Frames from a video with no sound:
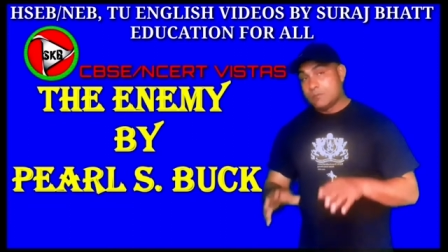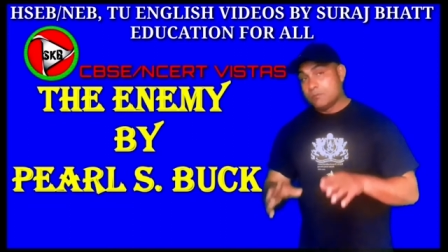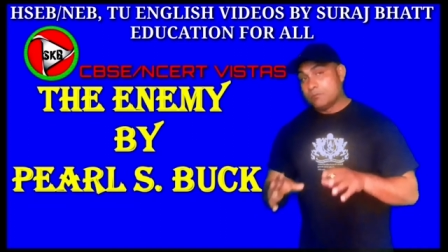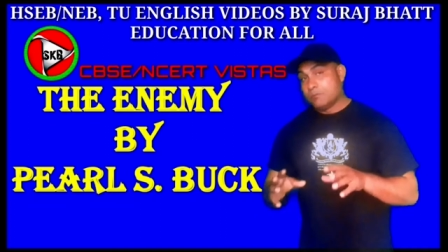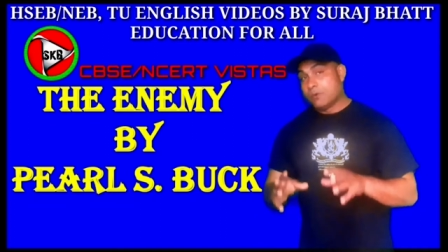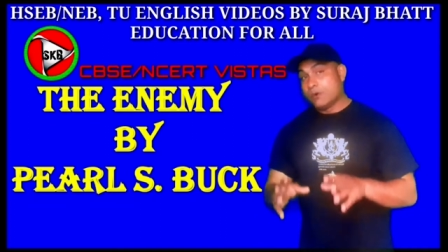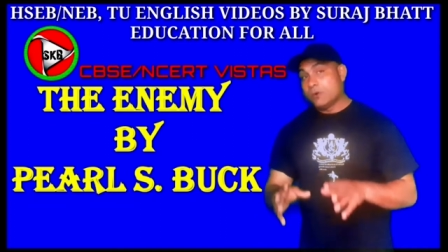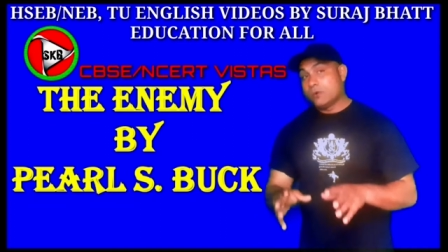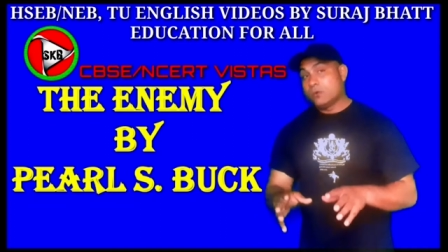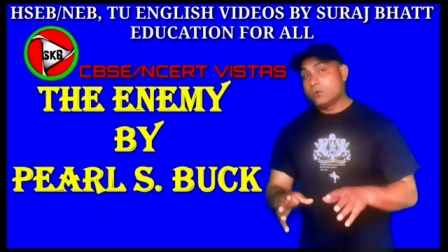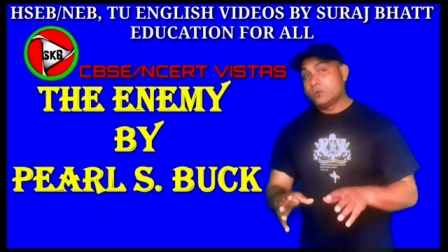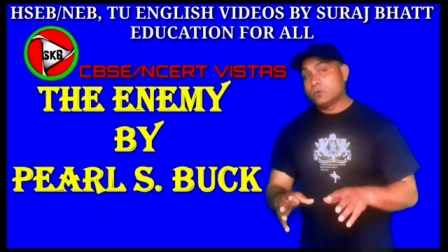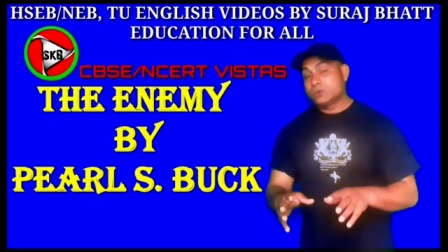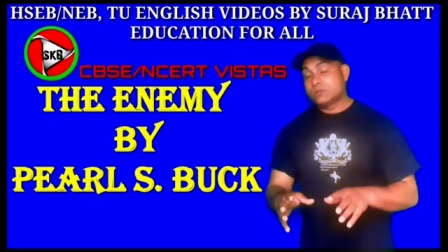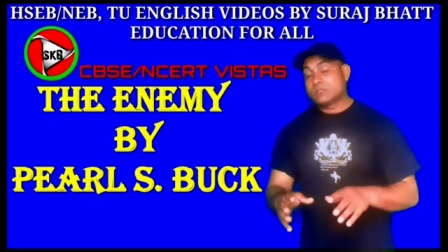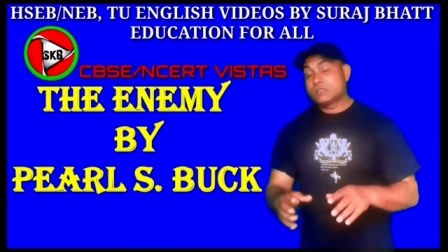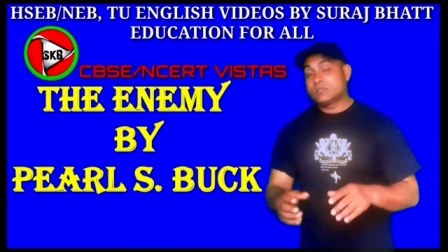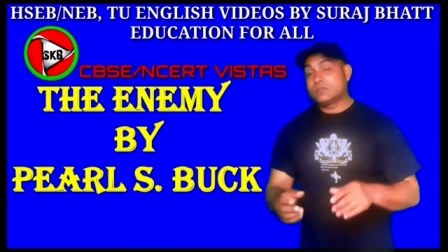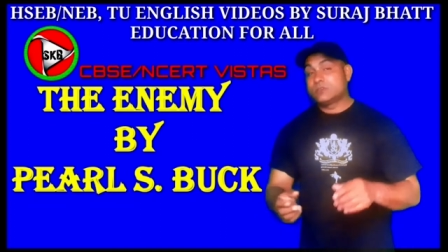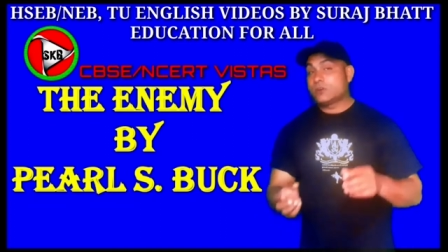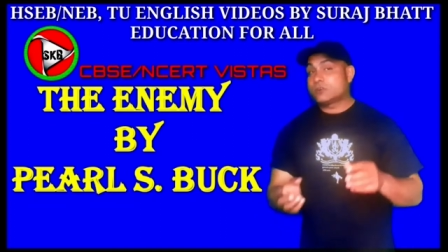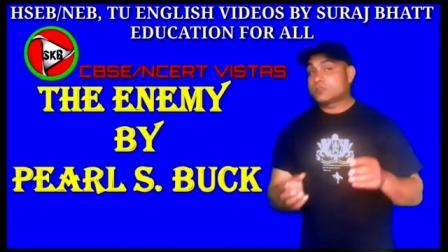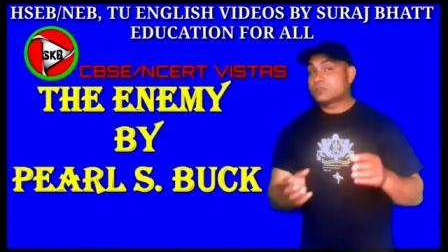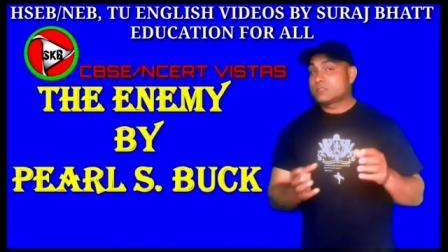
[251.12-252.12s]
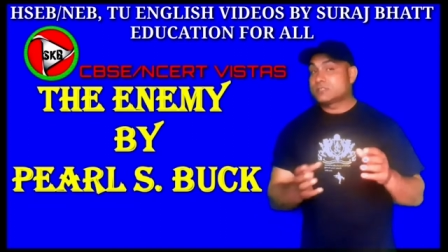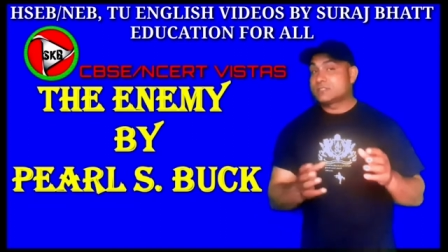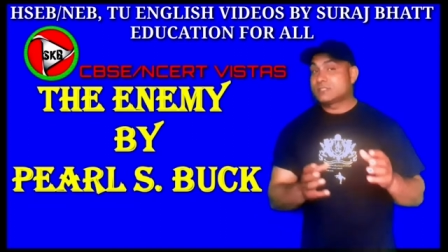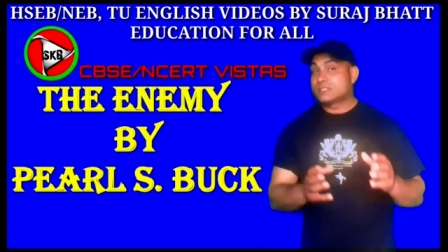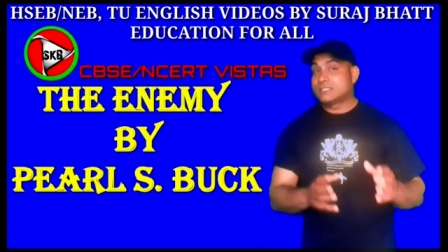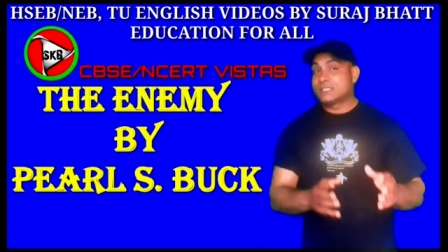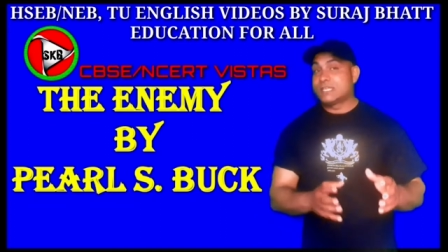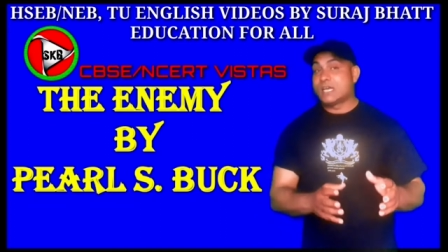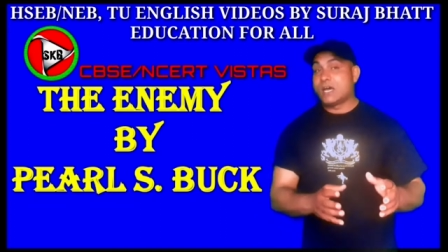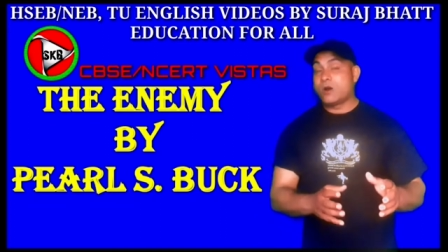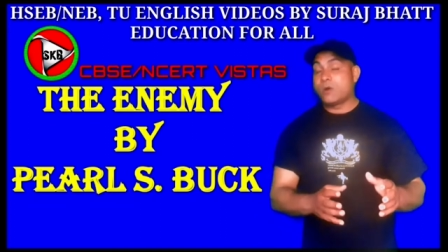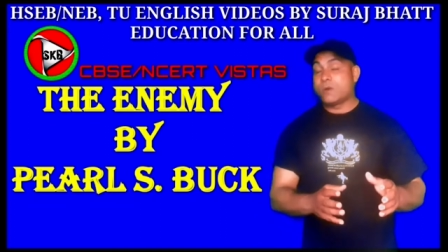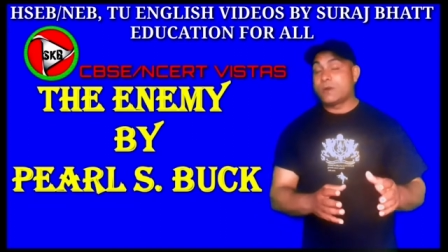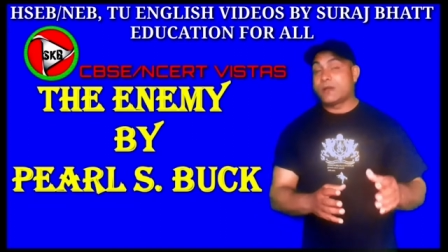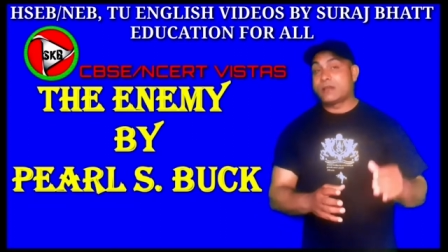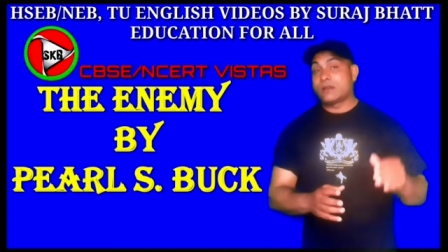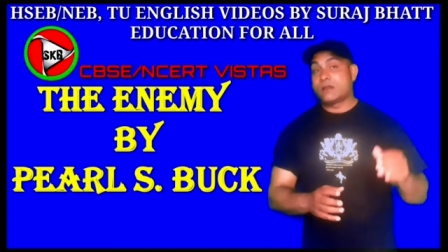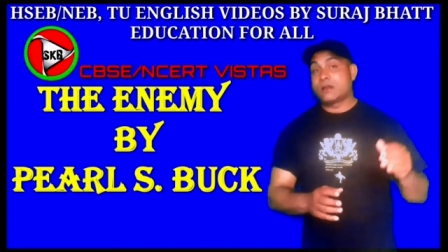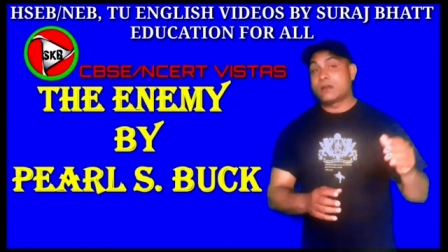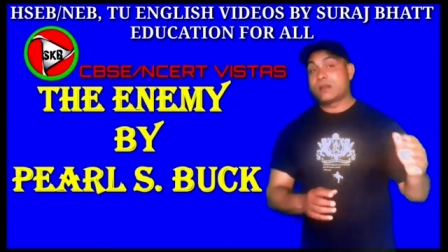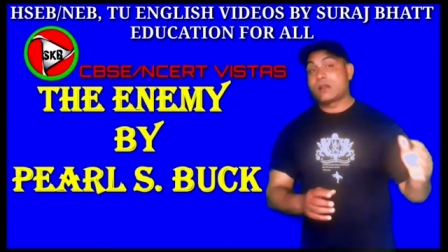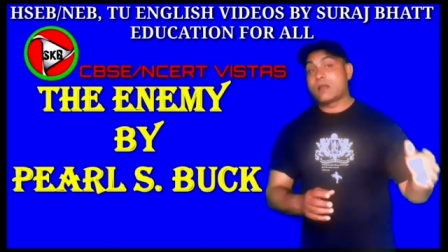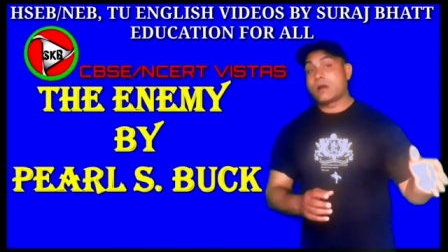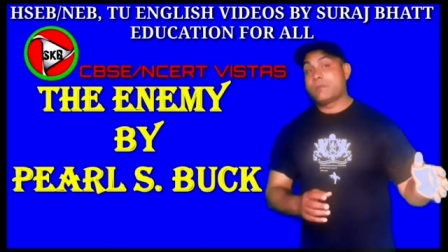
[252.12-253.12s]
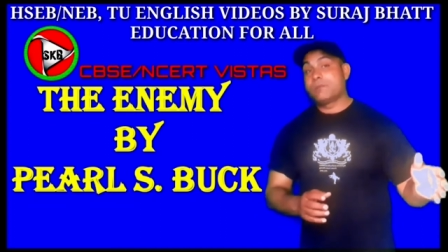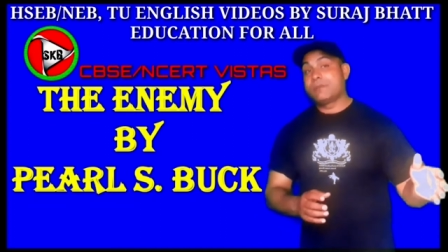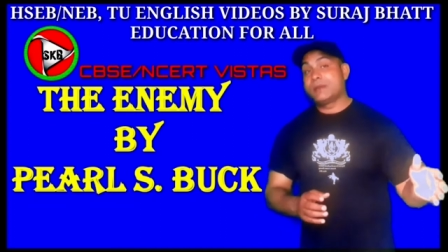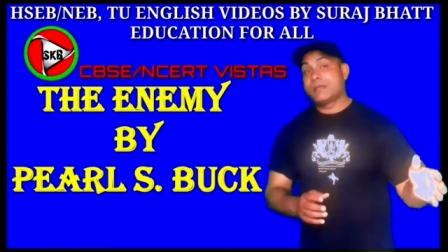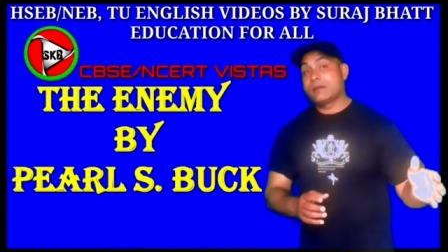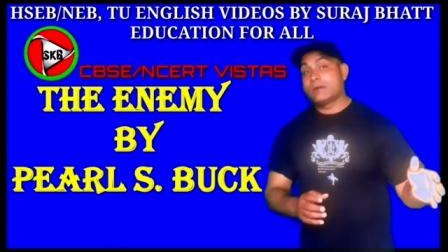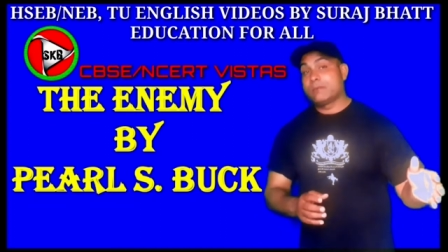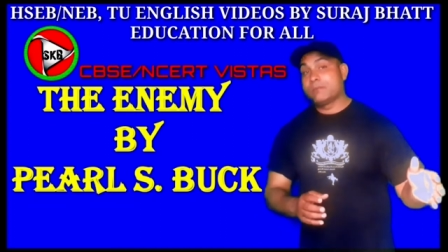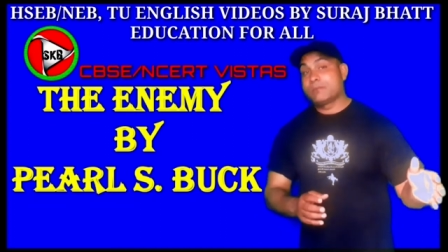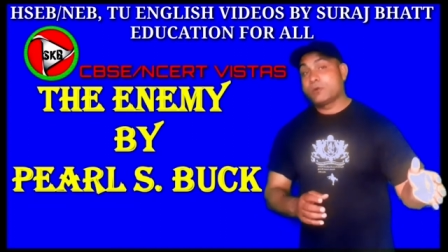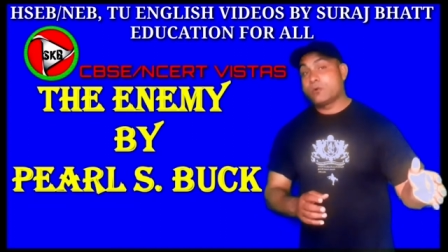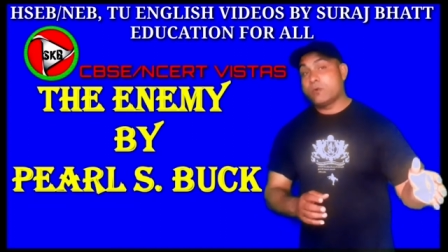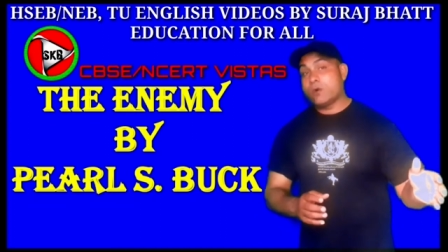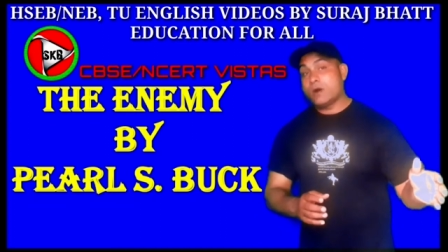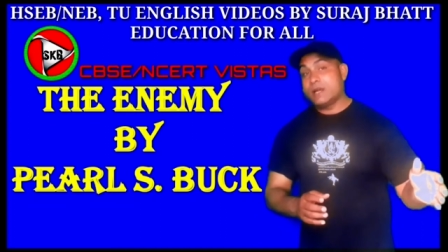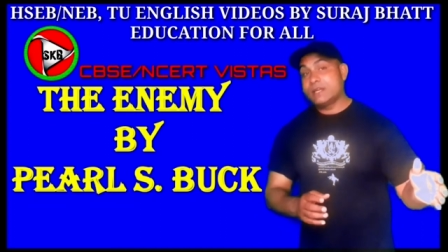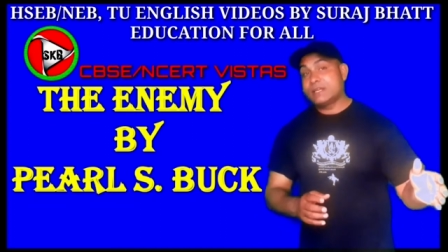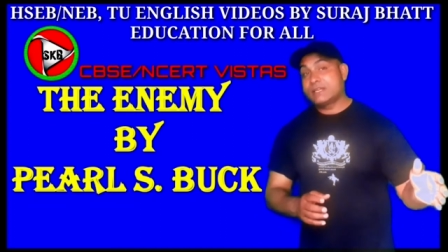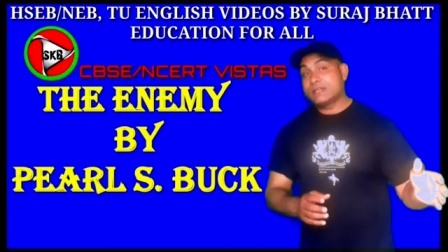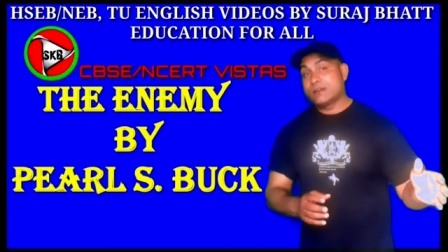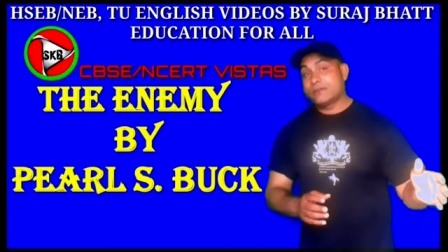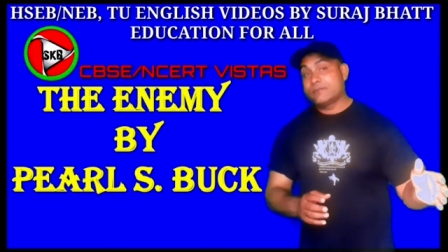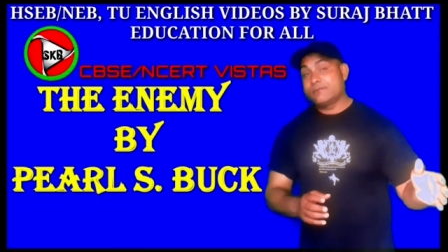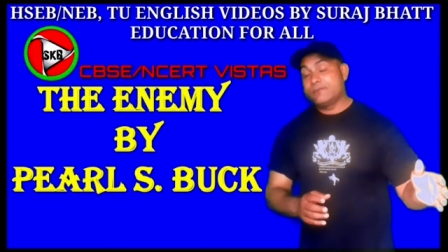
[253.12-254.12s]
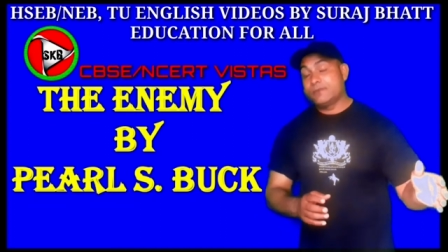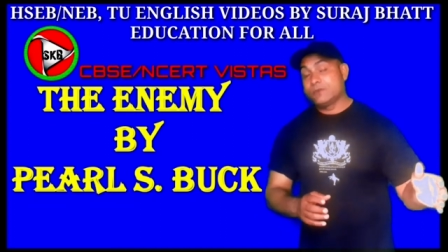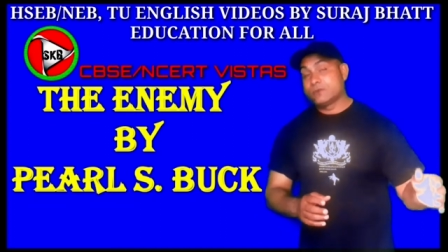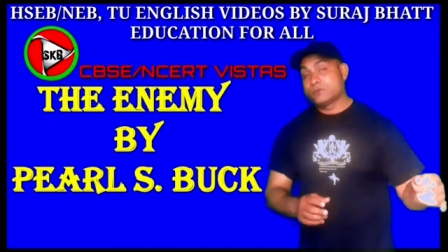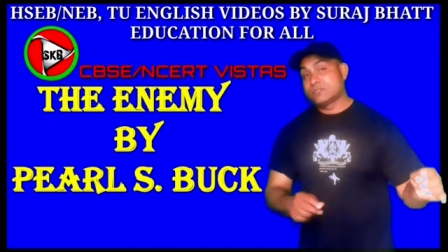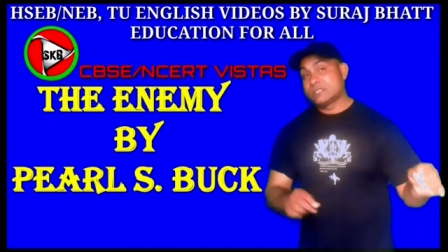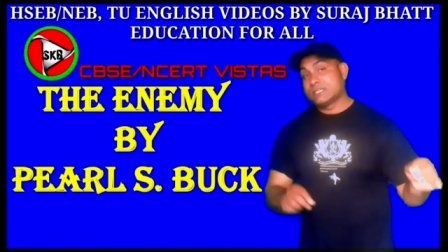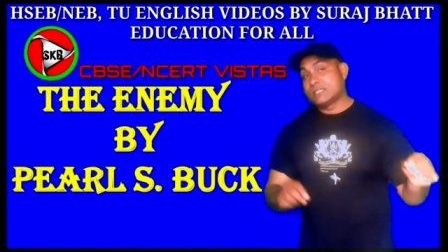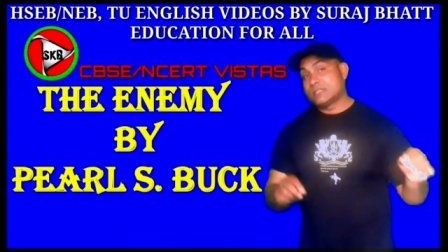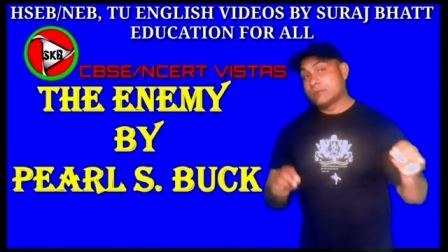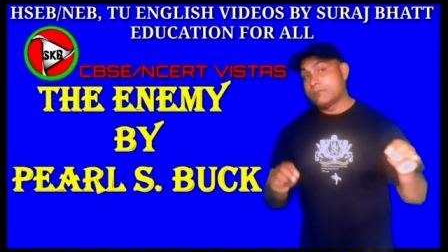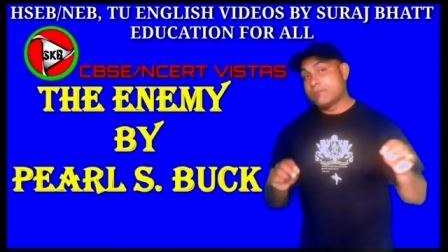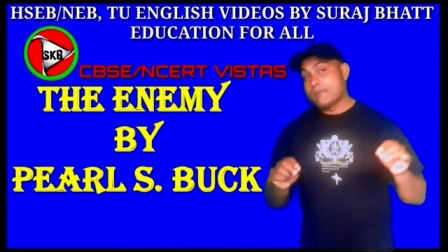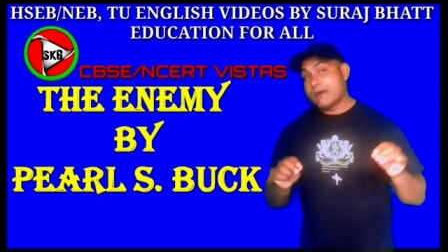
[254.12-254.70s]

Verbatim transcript: Both Dr. Sadao and Hana become quite confused in the